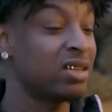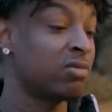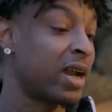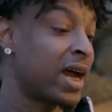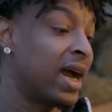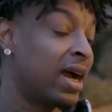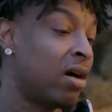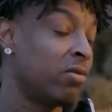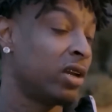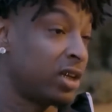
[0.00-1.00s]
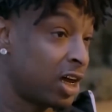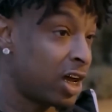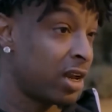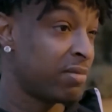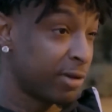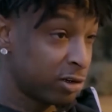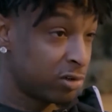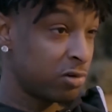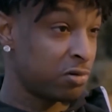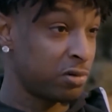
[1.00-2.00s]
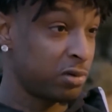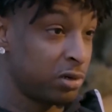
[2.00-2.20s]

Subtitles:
The same woman who had the confidence to throw